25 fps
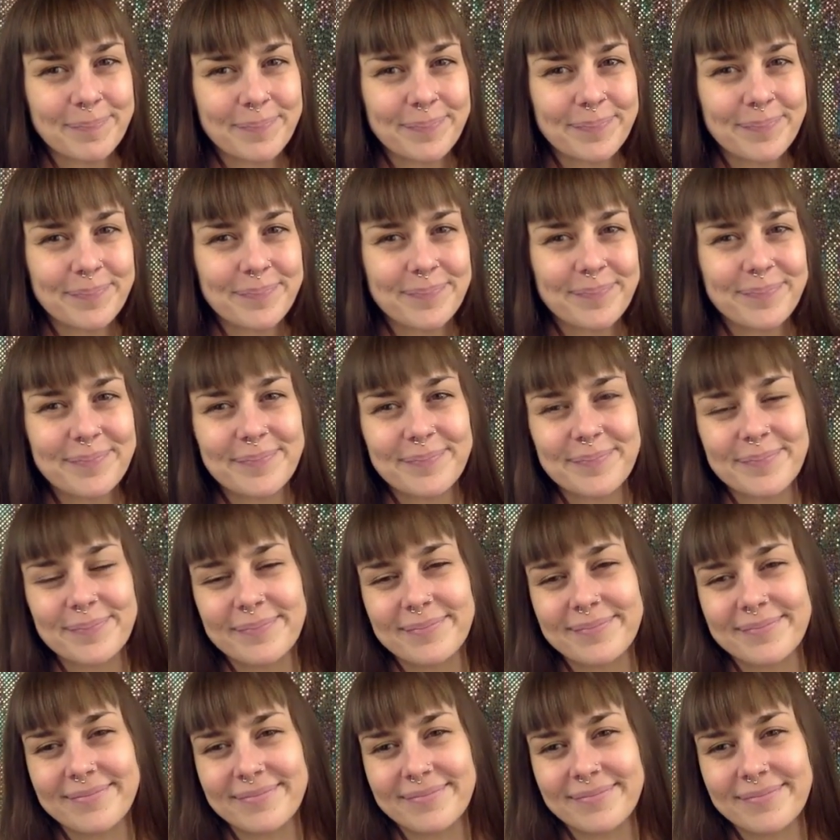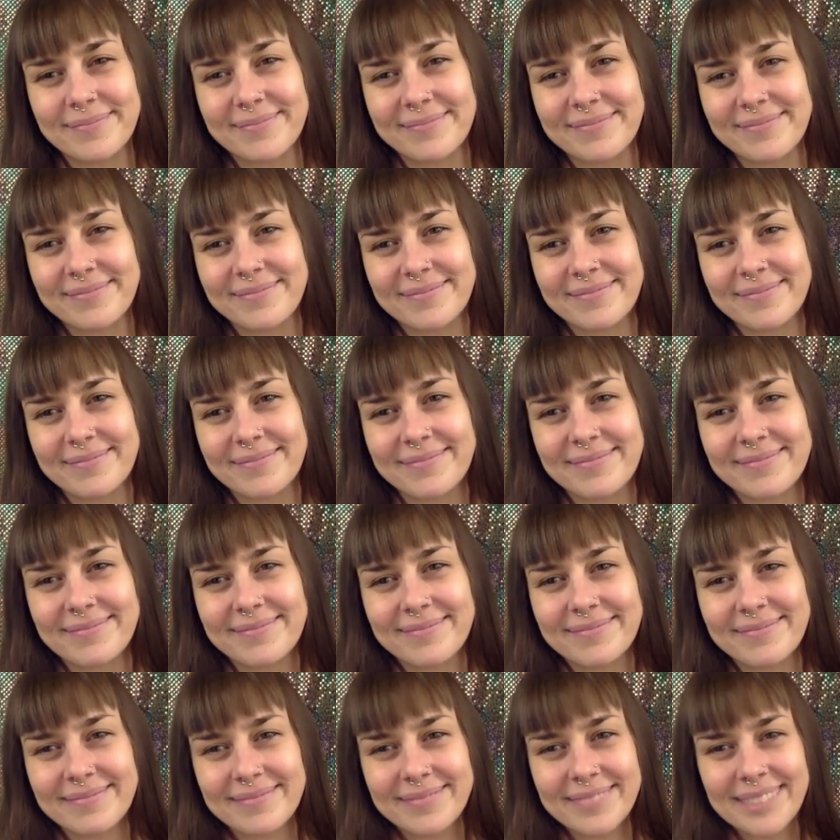
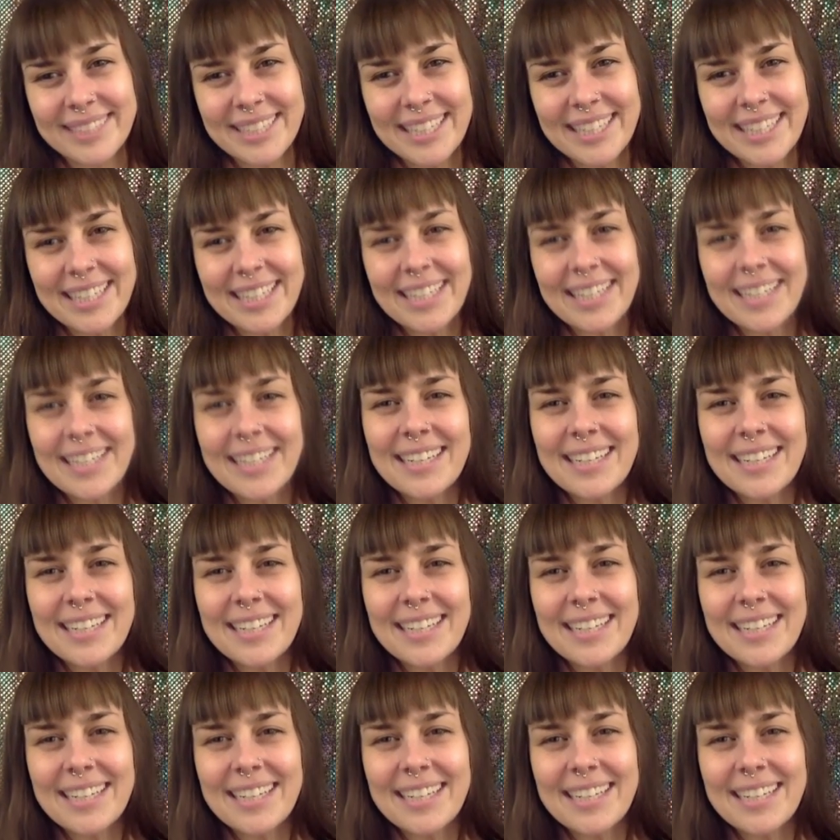(silence)